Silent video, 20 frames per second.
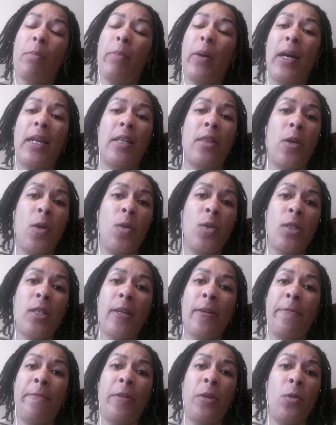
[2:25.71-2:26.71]
But those
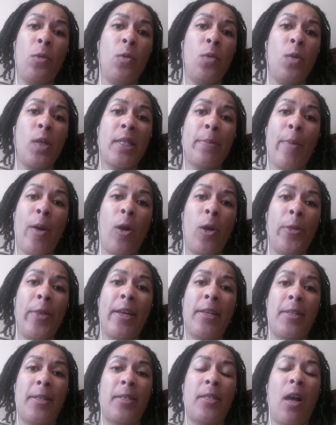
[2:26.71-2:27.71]
few small
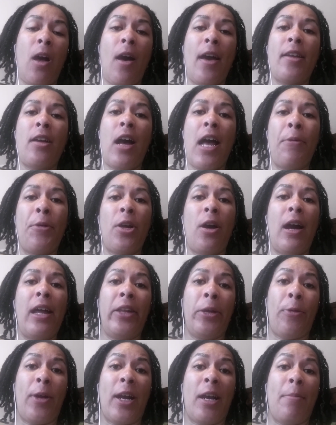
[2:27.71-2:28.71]
things aside, I would
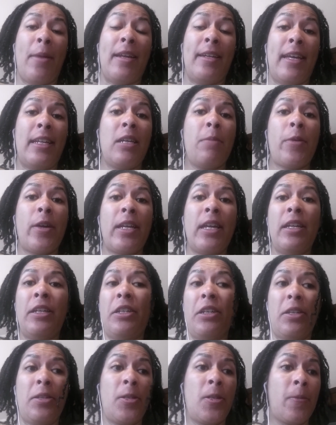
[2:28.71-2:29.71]
highly recommend anybody
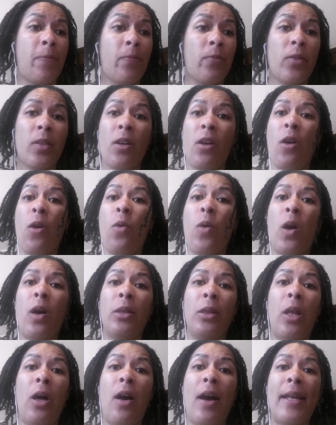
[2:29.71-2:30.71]
just go
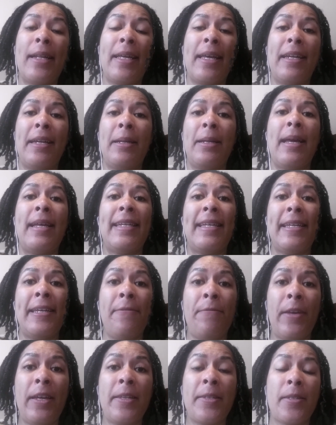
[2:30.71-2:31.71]
online, get an
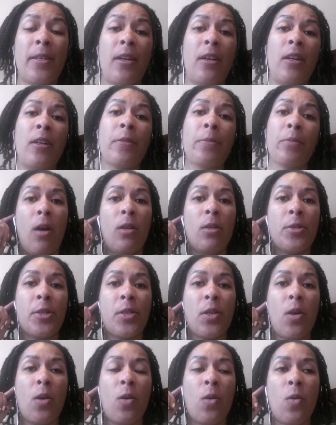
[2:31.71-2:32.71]
e-visa.
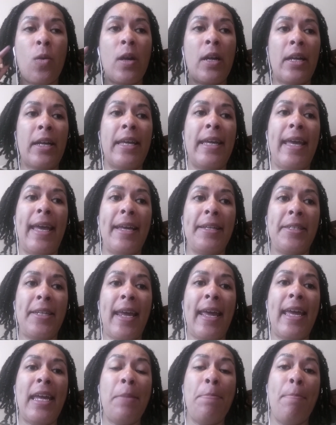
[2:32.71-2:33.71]
Also get
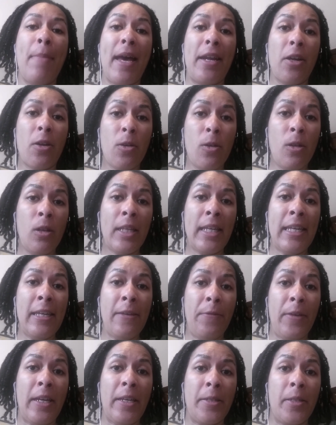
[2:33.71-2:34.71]
a medical
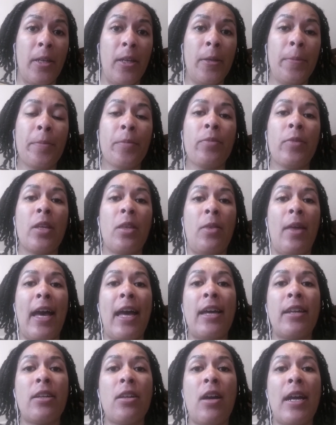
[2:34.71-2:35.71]
e-visa.
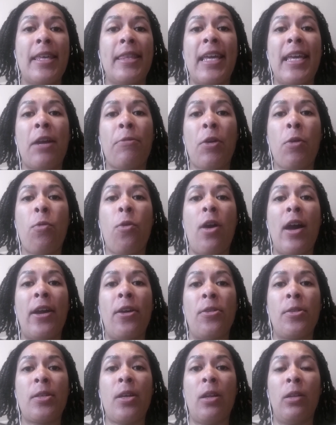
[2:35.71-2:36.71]
That, I think,
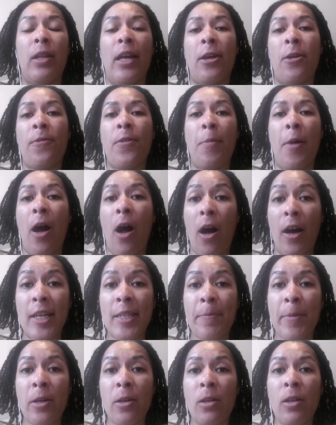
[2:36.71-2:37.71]
requires a letter from a
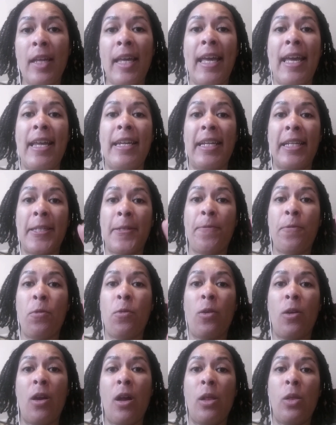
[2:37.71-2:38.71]
hospital, and it's
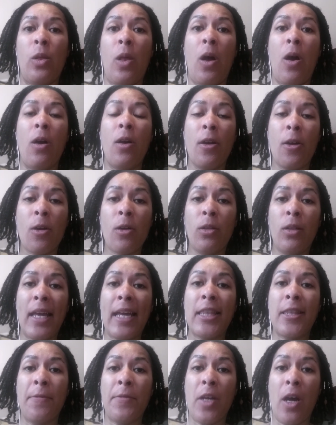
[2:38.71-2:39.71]
for a longer
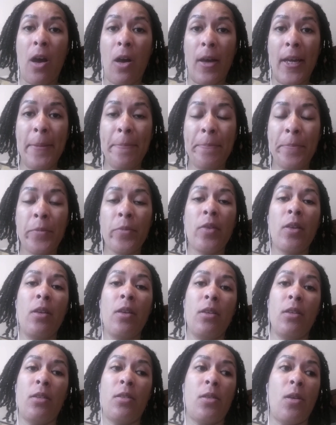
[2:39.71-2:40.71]
length of time.
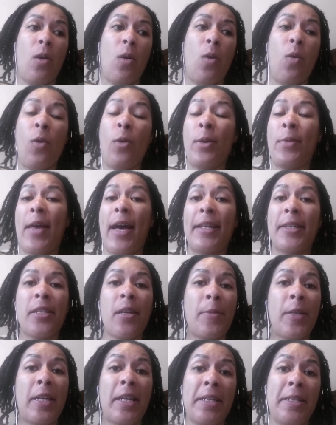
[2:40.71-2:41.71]
So that's
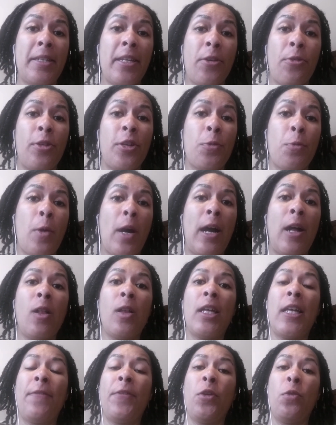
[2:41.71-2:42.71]
something to consider as
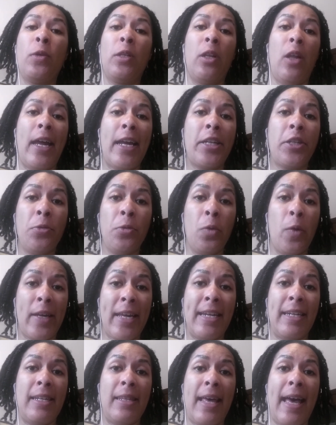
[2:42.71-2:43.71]
well if you would like to
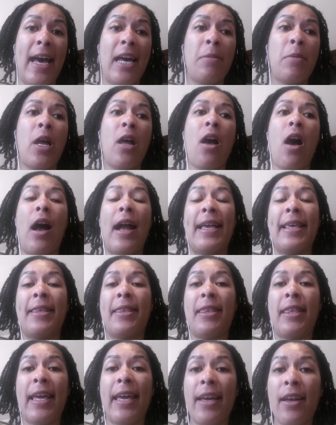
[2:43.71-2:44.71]
look into that. I
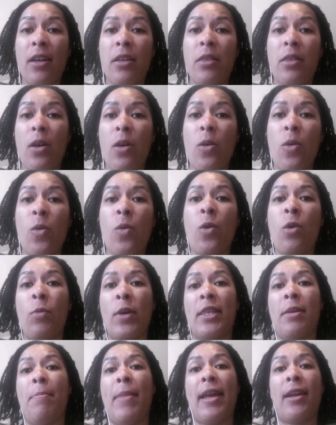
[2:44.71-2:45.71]
think, though,
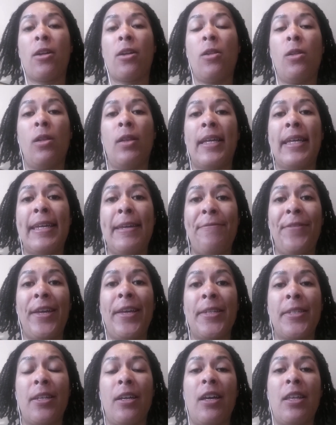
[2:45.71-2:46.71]
with a medical
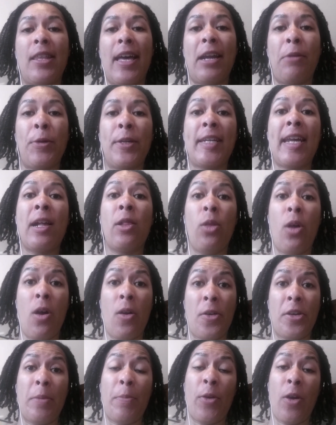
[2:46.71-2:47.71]
e-visa that it would take
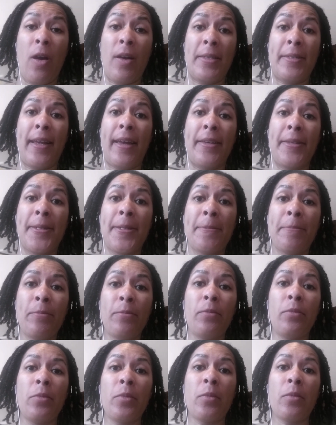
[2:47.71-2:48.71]
longer to process.
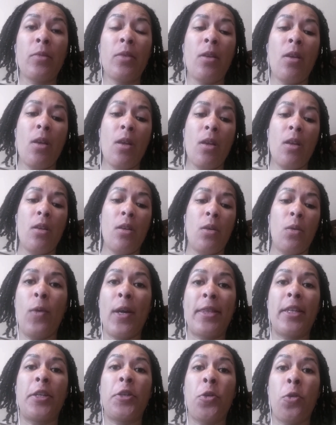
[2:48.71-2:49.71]

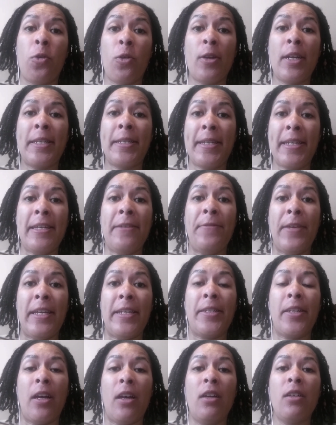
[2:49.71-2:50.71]
With a tourist
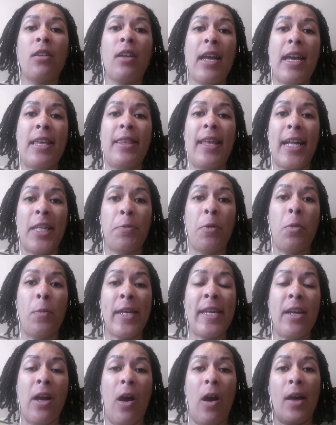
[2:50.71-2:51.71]
e-visa, and that's what
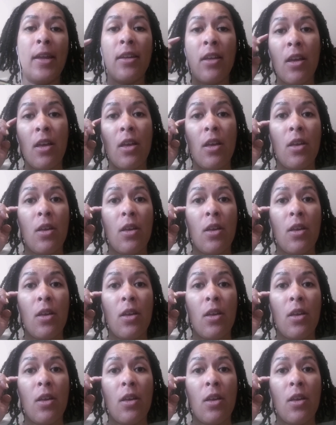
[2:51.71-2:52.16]
we got,